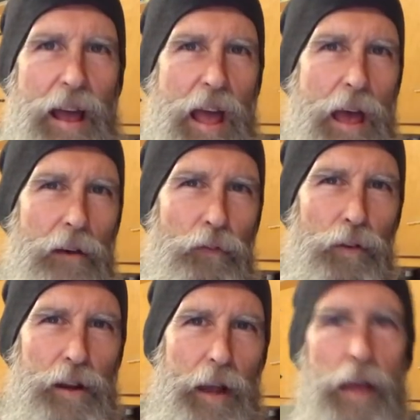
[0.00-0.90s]
by
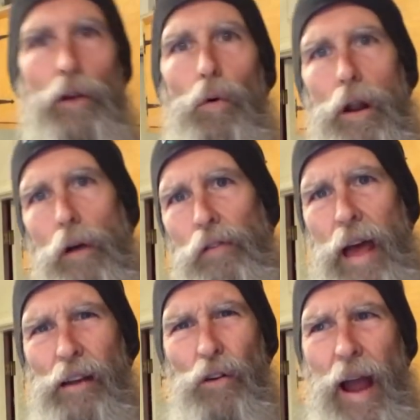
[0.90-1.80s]
every day going over
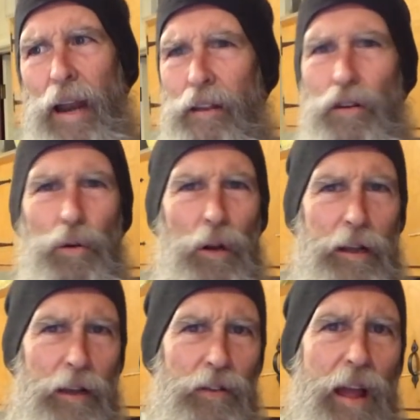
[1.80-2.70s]
that gratitude
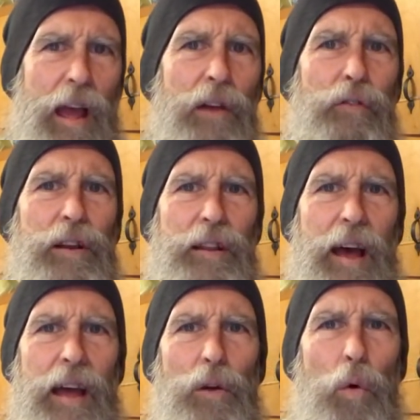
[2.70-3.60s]
list. Every
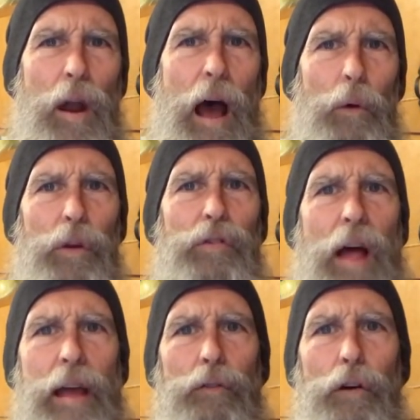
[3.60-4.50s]
day, what I was
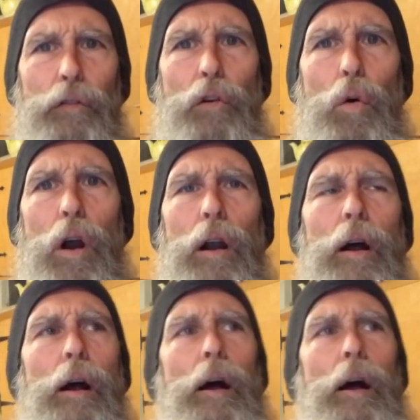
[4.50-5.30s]
thankful for.